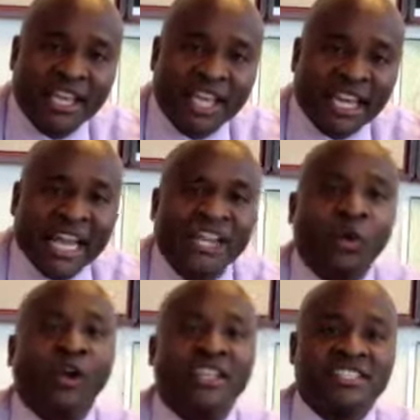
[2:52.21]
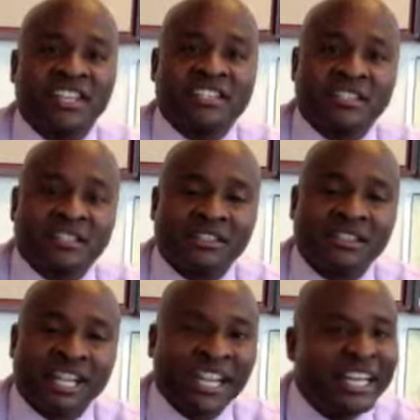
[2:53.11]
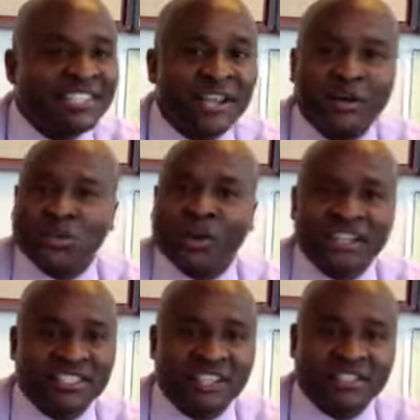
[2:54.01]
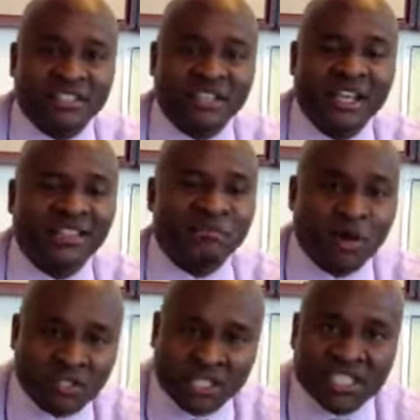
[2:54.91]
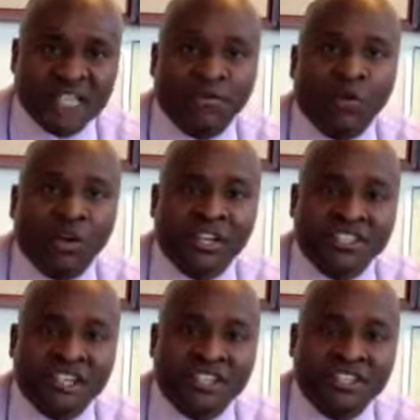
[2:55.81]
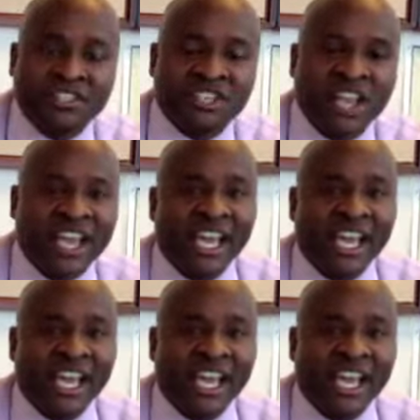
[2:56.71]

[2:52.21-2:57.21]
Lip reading: In any organization, in any sales organization, the most successful organizations,